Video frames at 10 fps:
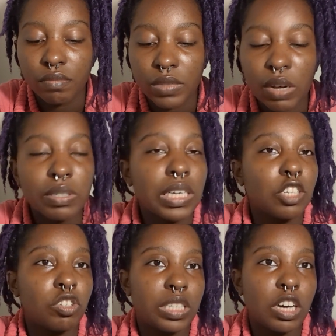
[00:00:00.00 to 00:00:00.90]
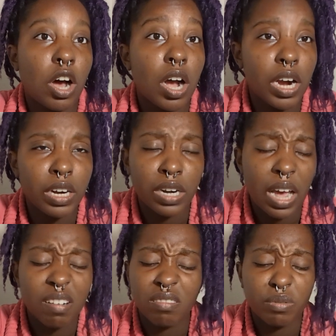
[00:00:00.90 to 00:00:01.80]
was an interesting card.
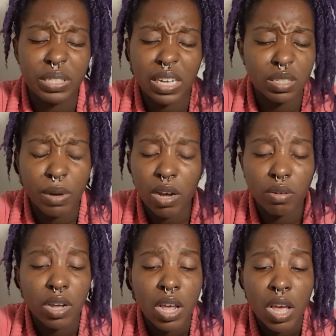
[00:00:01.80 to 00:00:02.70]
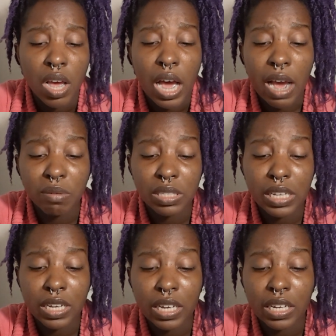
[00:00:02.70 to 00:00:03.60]
I don't know what that's about. I was
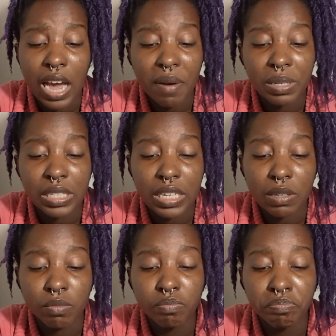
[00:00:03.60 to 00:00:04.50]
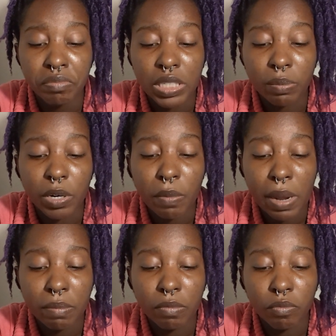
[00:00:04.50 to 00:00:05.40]
thinking, someone
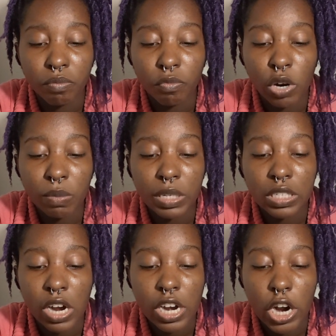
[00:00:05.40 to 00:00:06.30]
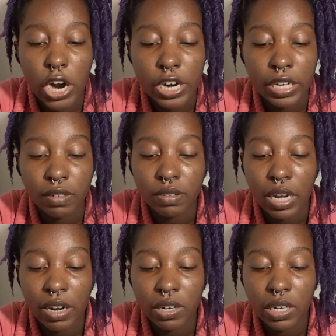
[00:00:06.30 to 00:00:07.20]
might want to be starting a garden.
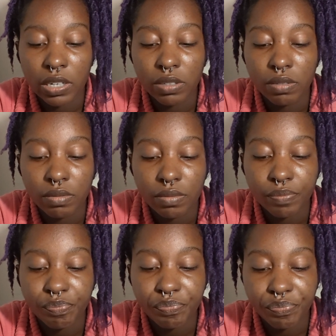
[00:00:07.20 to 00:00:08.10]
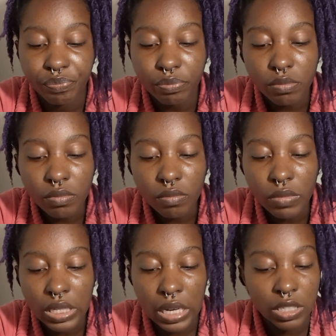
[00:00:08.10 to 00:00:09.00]
I don't know.
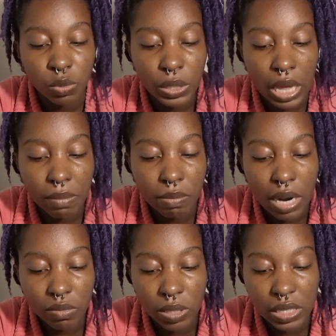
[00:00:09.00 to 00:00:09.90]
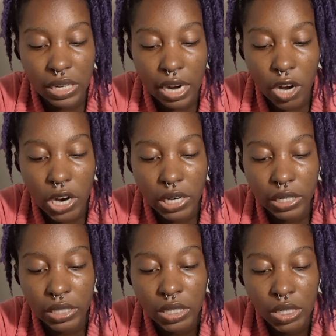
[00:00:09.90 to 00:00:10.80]
That's just what came to mind with seeing that card.